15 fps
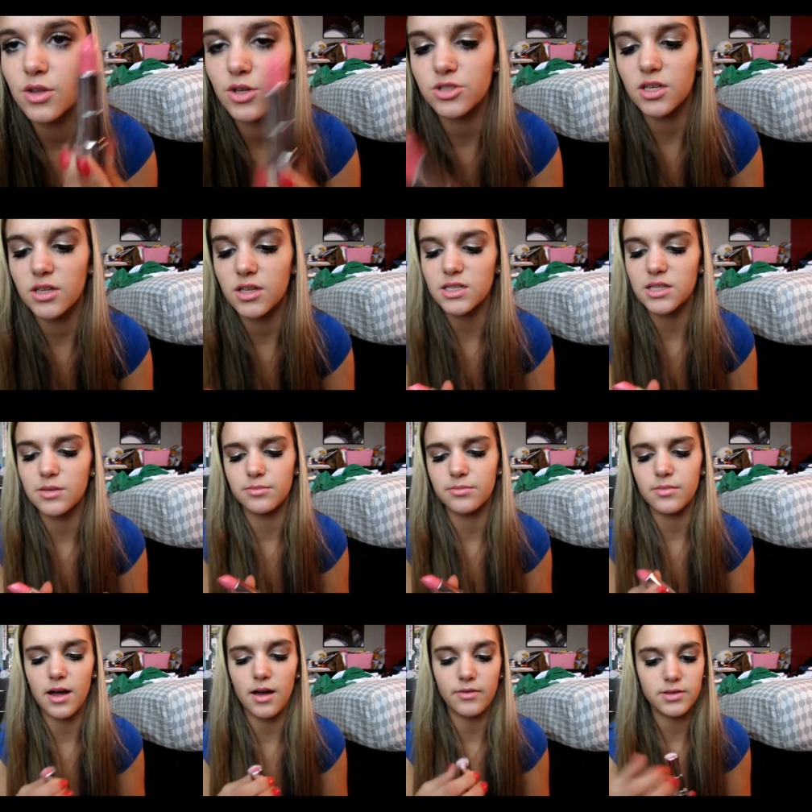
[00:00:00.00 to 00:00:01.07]
looks like this.
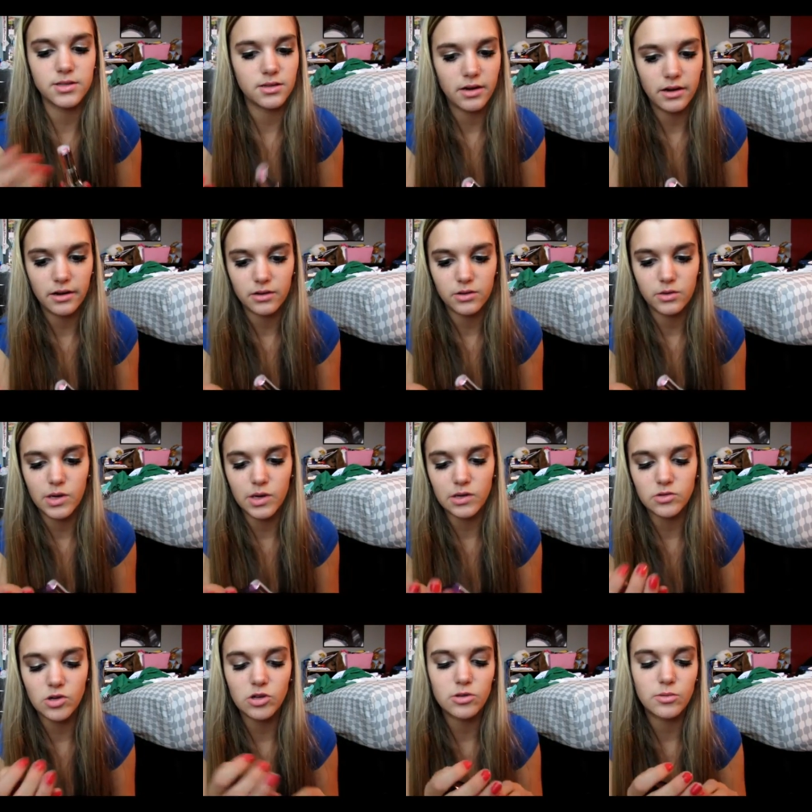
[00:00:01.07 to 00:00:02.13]
I'm obviously not going to
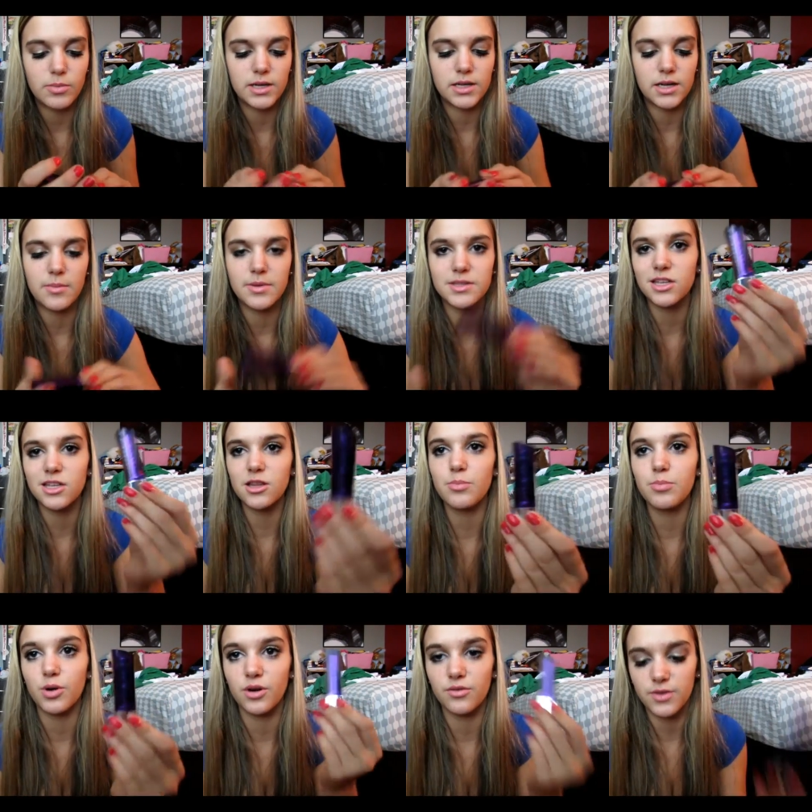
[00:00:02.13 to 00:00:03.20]
swatch it, but, um, it's, like, the
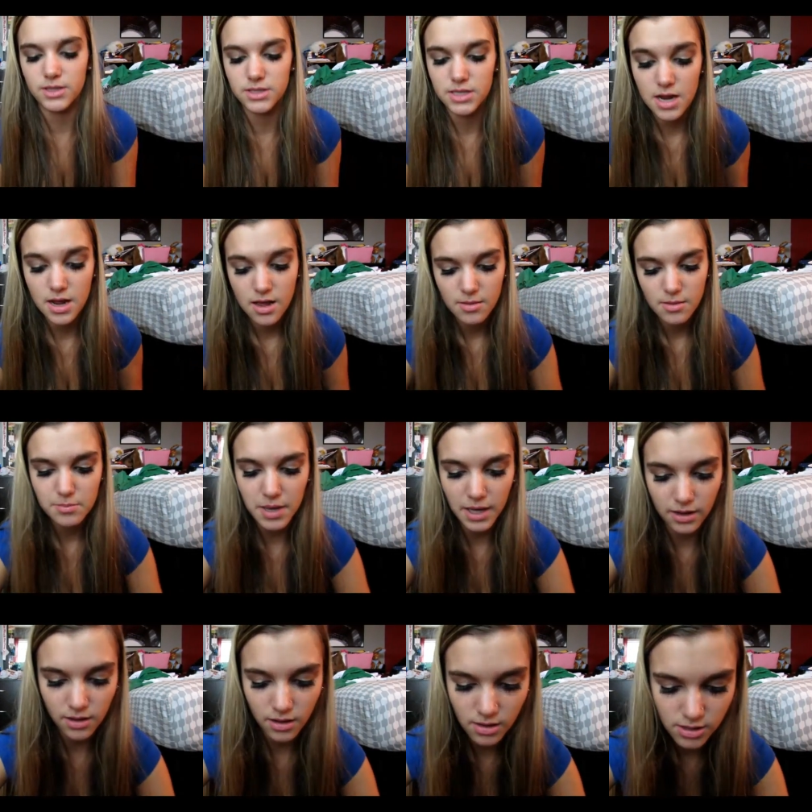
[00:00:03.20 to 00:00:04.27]
perfect
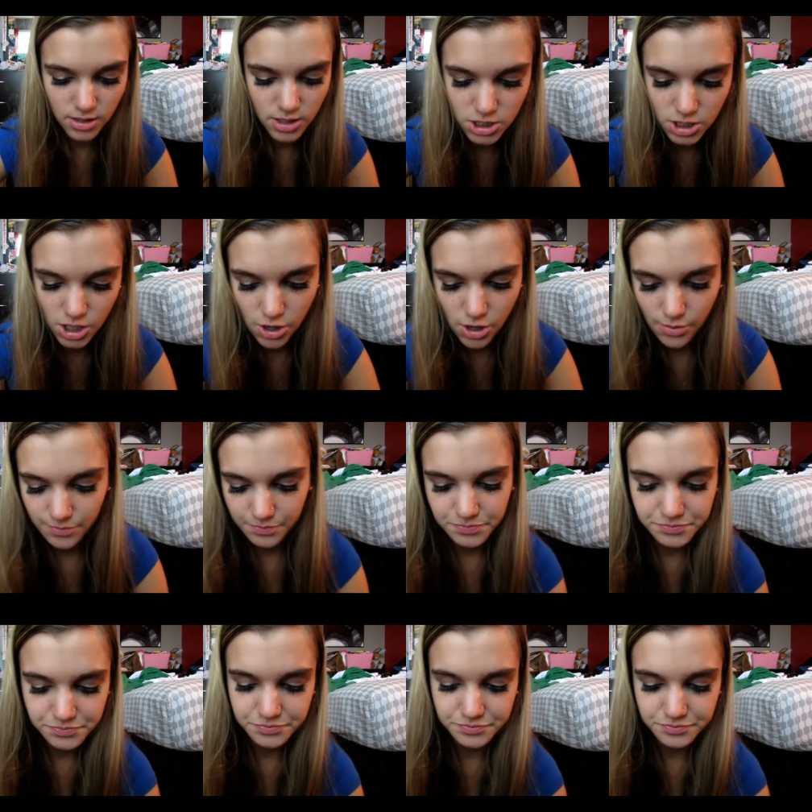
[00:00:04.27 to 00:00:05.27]
pink color, so